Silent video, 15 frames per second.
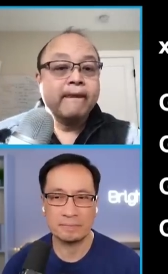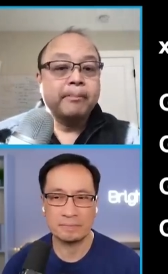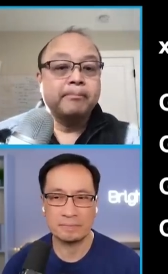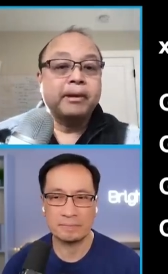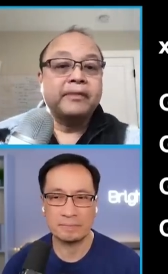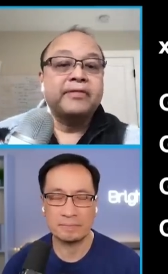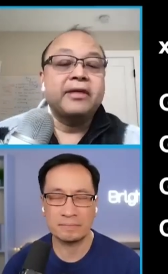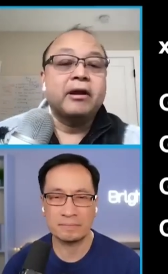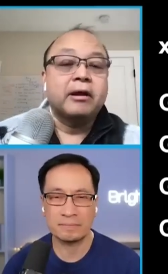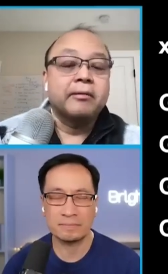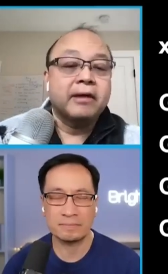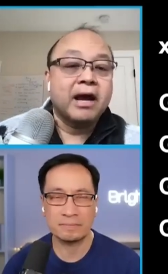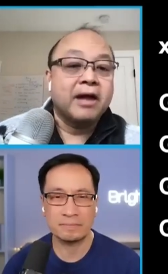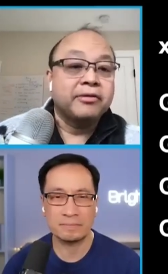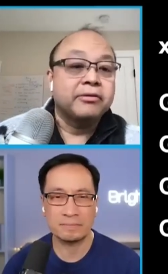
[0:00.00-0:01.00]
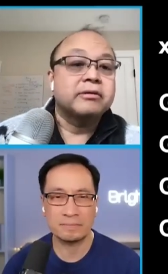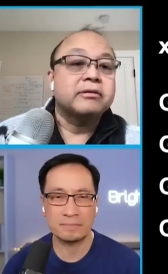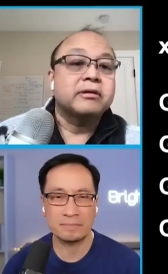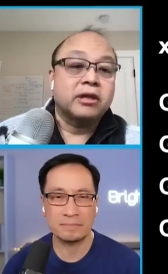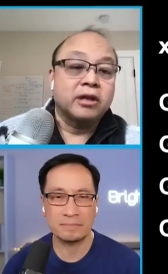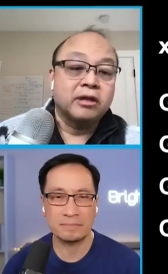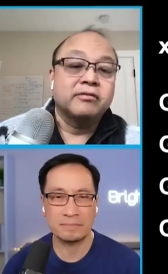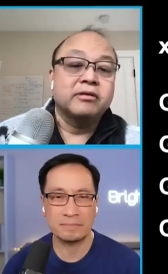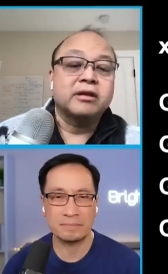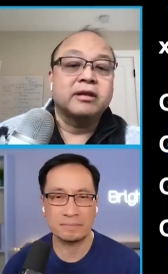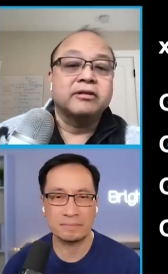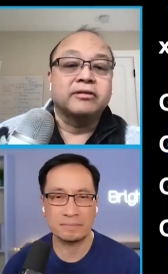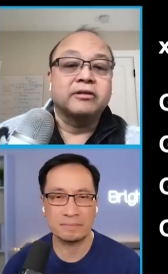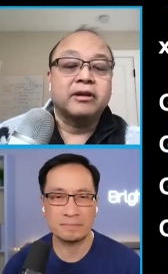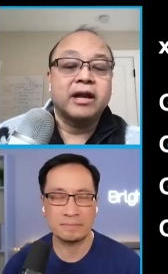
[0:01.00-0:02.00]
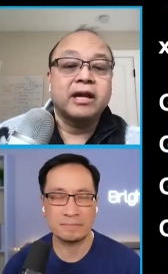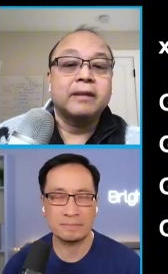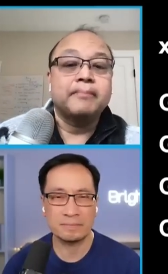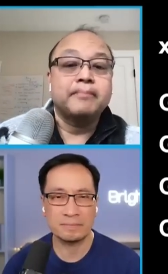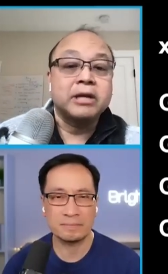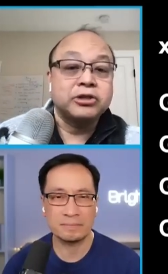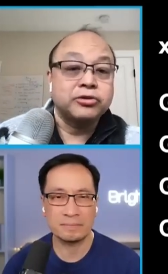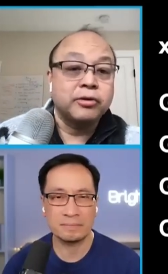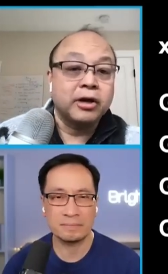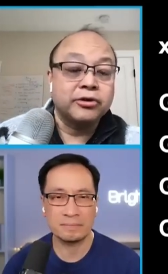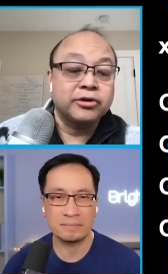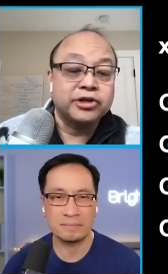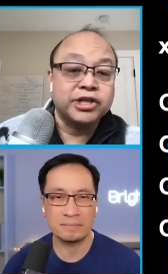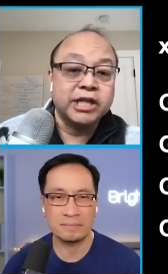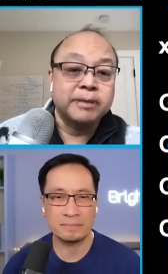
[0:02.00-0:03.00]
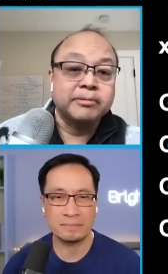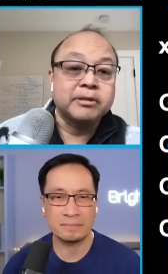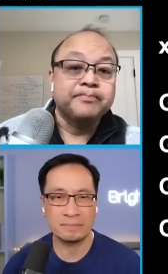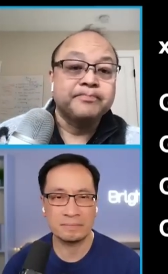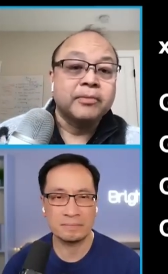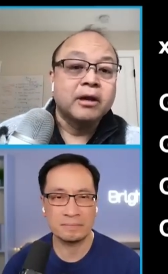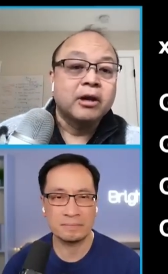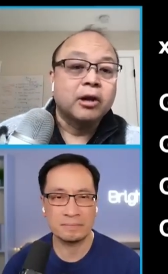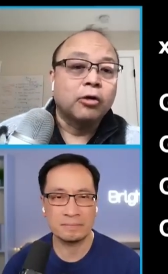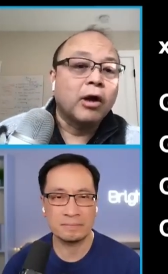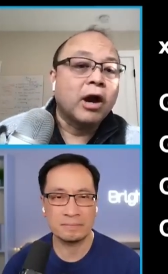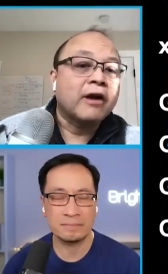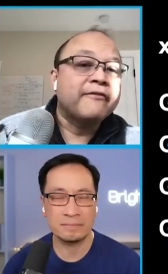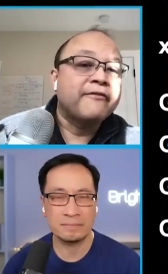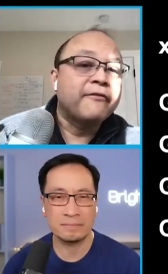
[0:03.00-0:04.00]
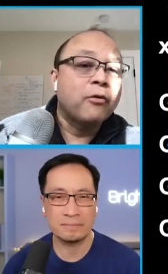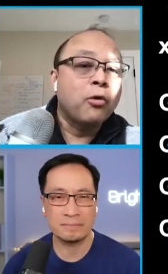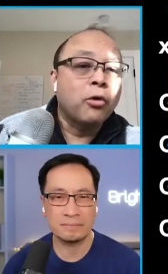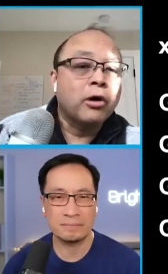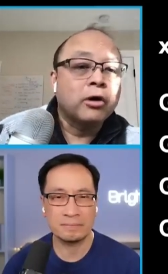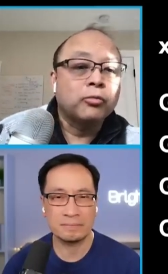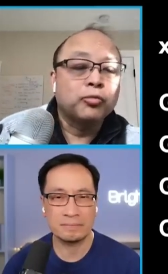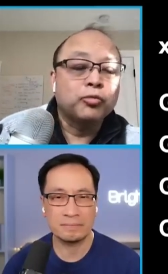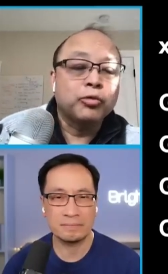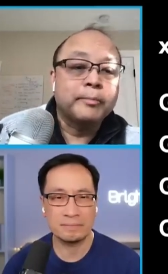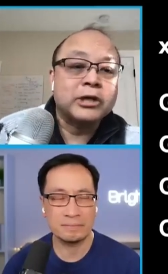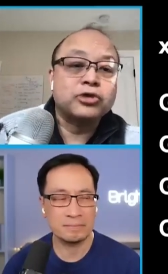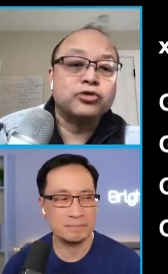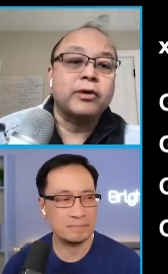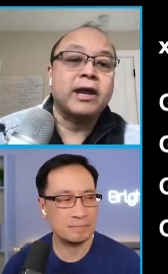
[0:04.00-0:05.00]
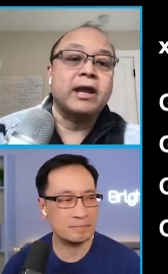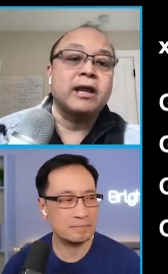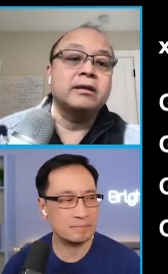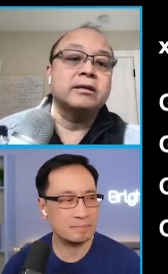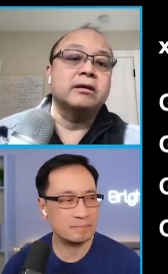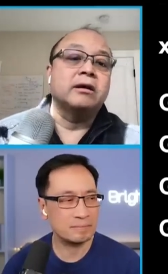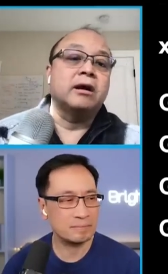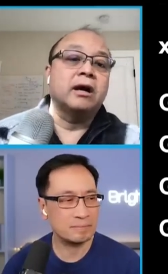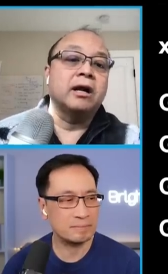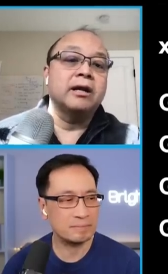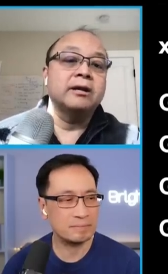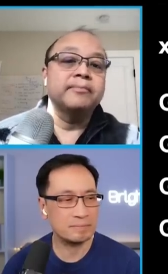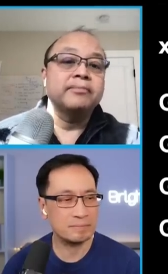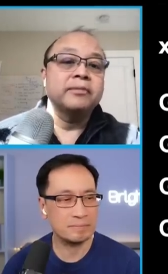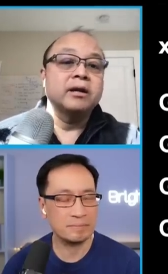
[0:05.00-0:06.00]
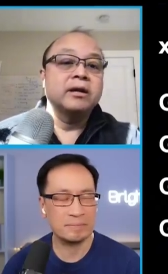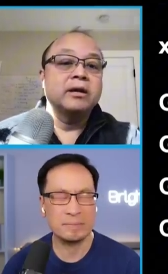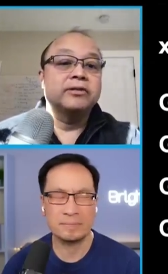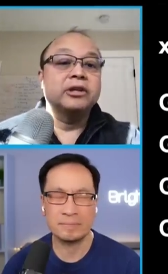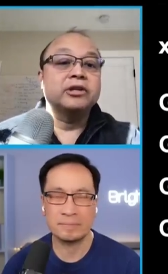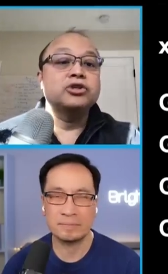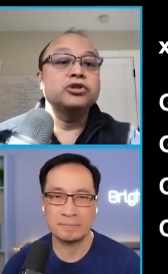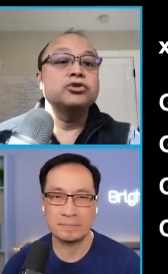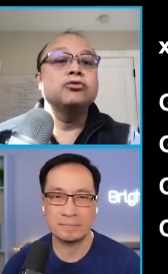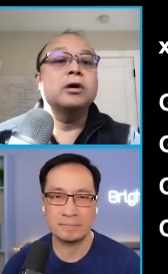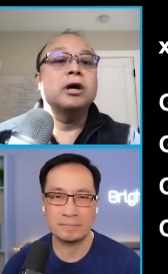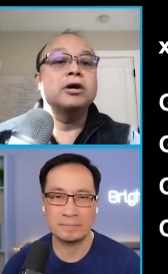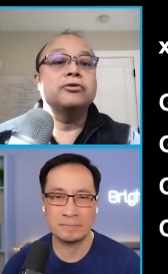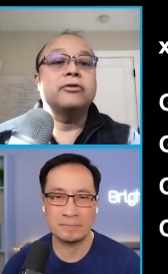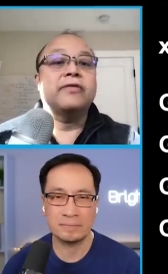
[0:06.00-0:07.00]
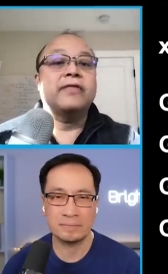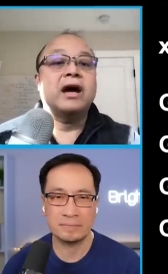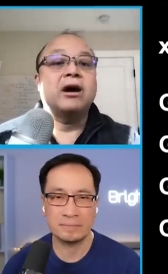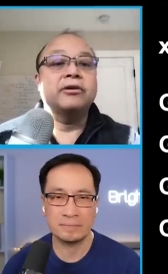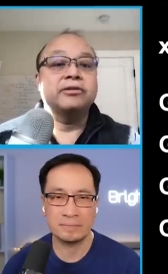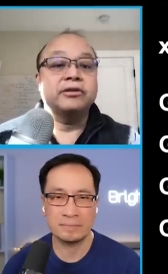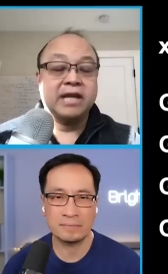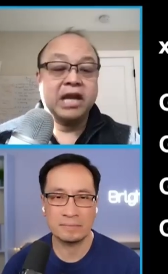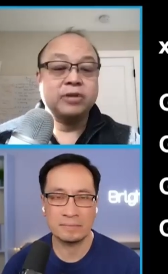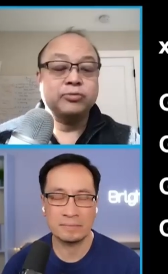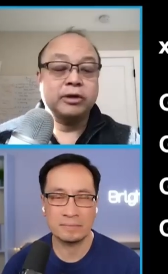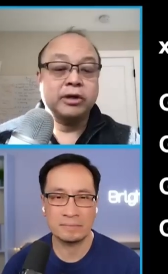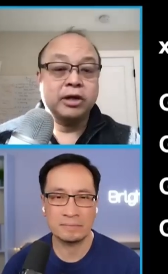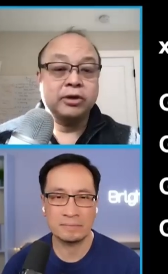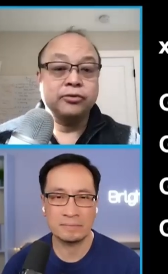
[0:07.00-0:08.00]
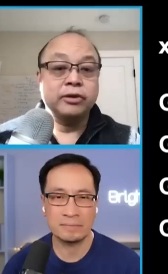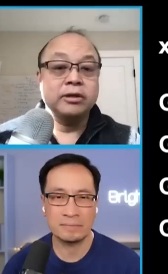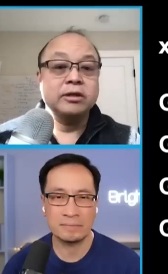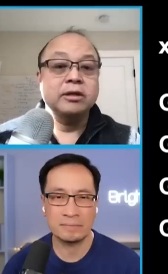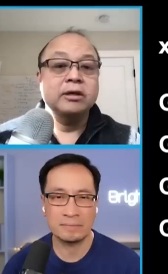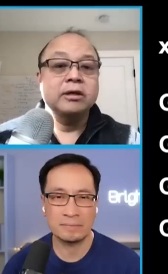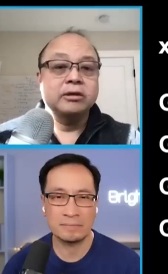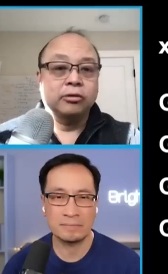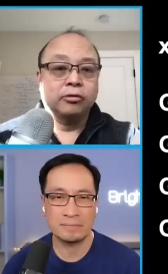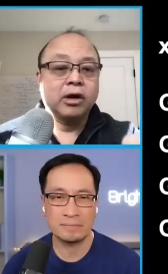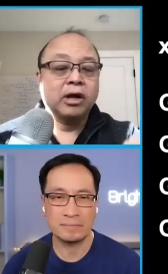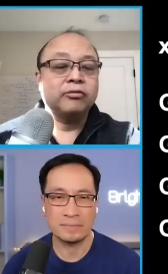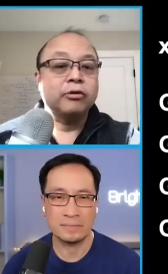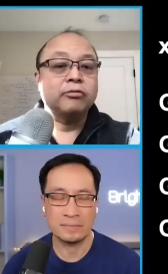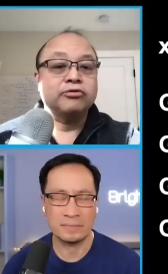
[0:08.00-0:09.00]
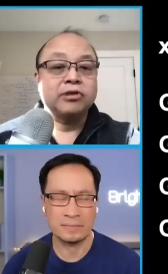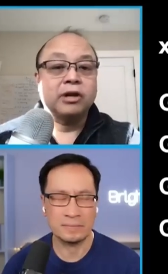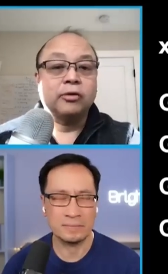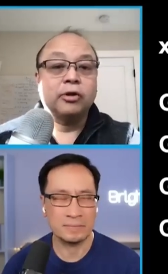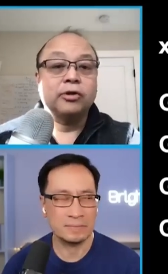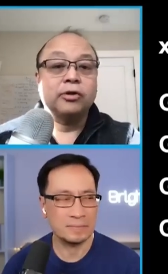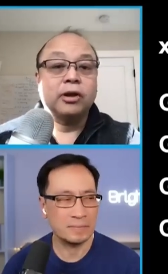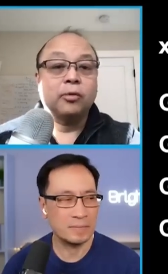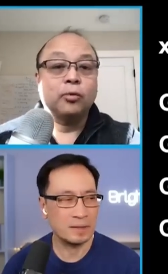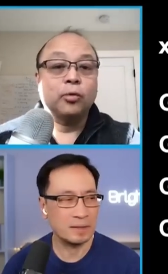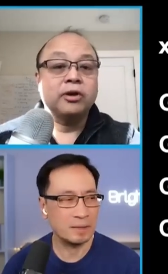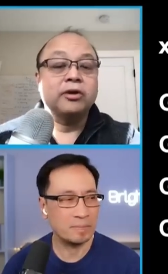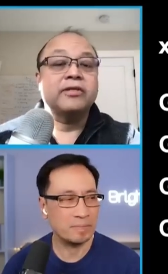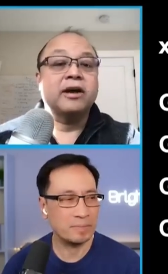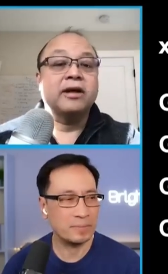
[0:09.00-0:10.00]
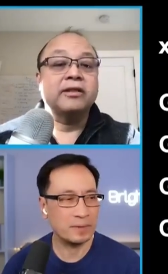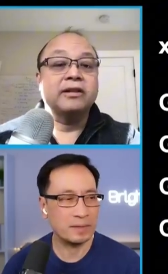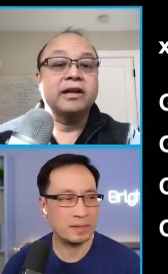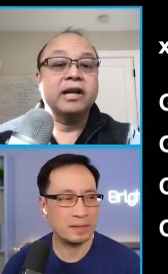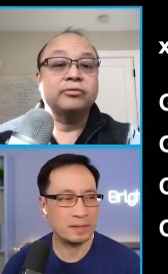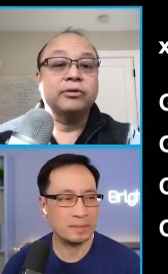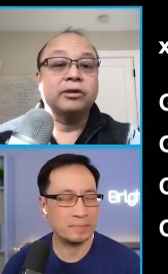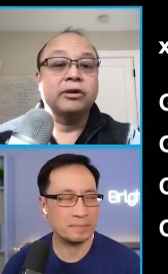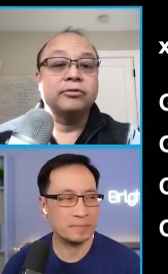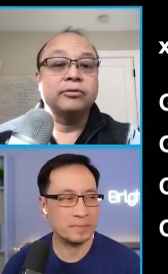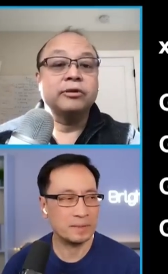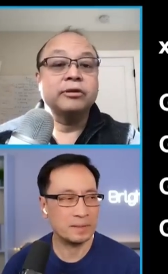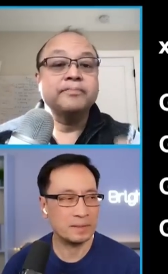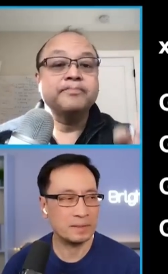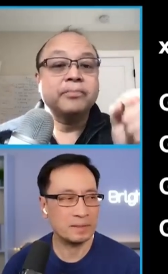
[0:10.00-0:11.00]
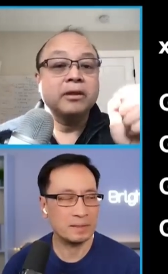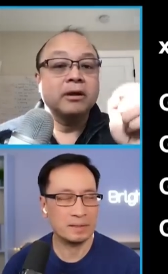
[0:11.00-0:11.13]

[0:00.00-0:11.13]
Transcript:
Speaker 1: But they're, as you're discussing, they're getting B200 chips. Grok 4 will be trained on the 200,000 H100s. So Grok 3 was mm-hmm. trained on 100,000 H100s.